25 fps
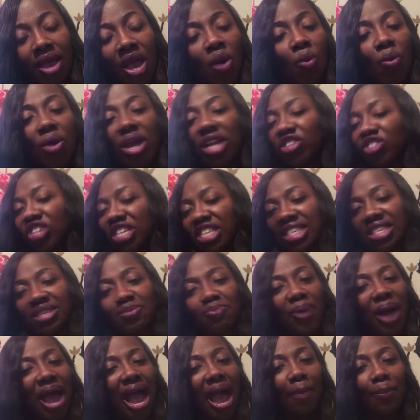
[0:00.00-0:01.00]
We just
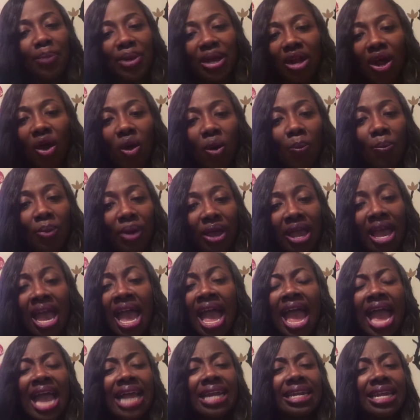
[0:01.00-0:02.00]
pop it open.
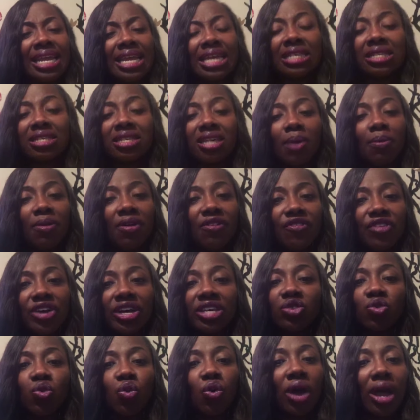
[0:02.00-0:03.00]
And then some of
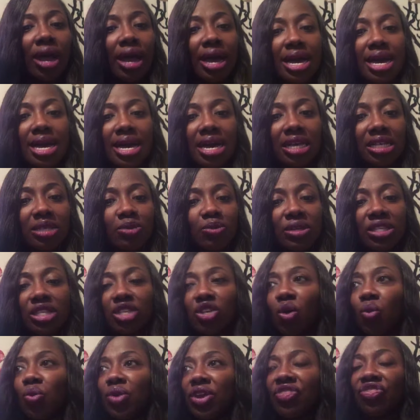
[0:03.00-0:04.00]
us want husbands, so
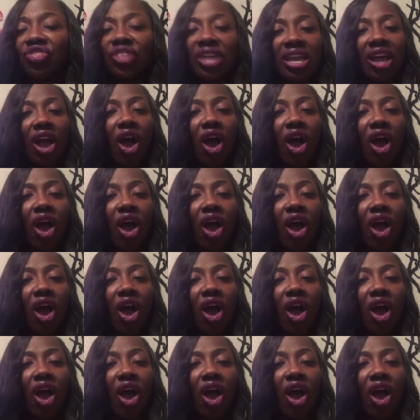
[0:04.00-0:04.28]
we think,